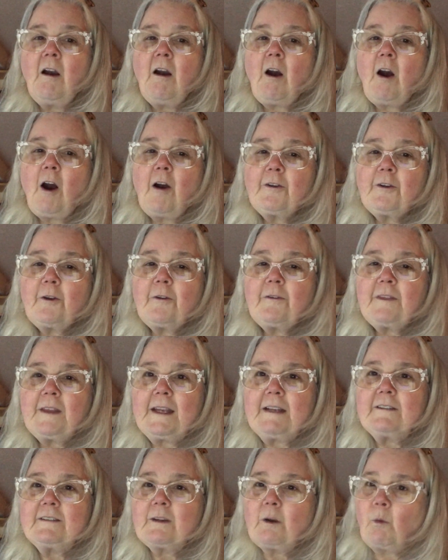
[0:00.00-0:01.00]
Are there
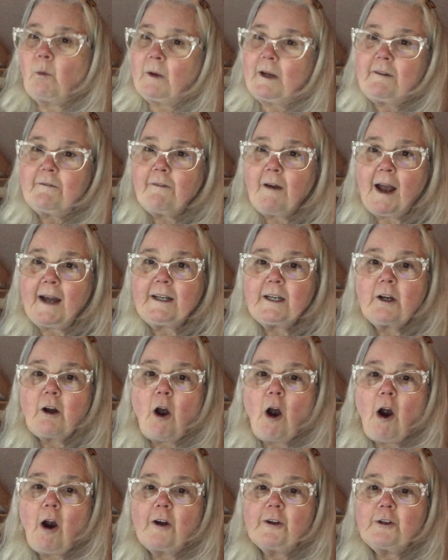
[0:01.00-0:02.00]
things that we find it
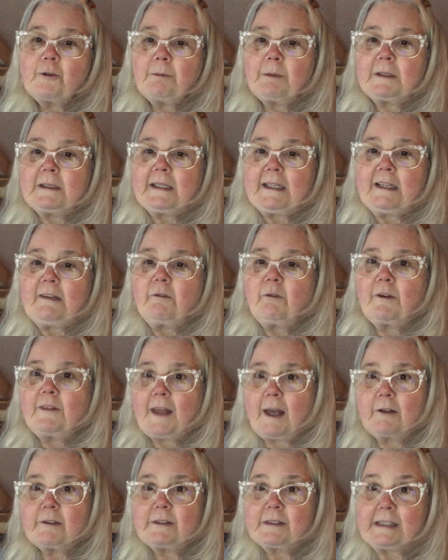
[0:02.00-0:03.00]
hard to believe
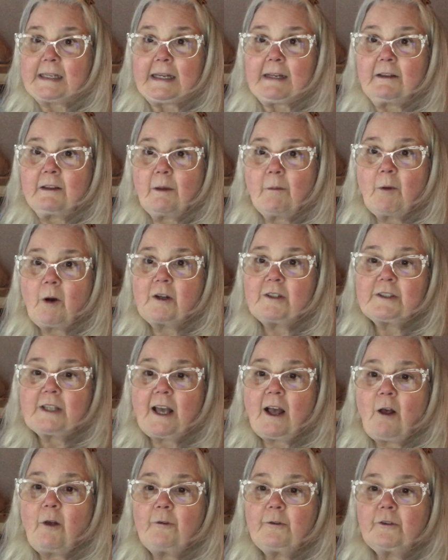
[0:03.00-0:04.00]
without seeing them
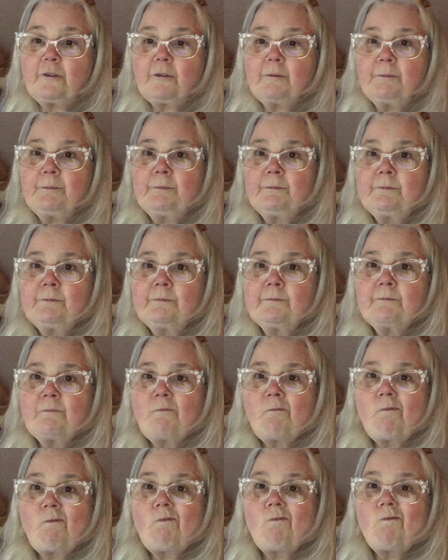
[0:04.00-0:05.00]
ourselves?
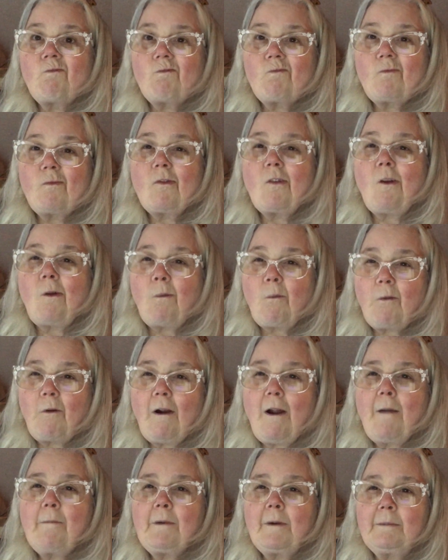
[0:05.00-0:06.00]

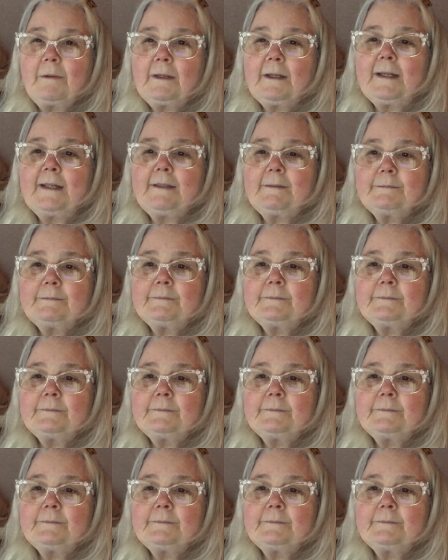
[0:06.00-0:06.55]
Probably.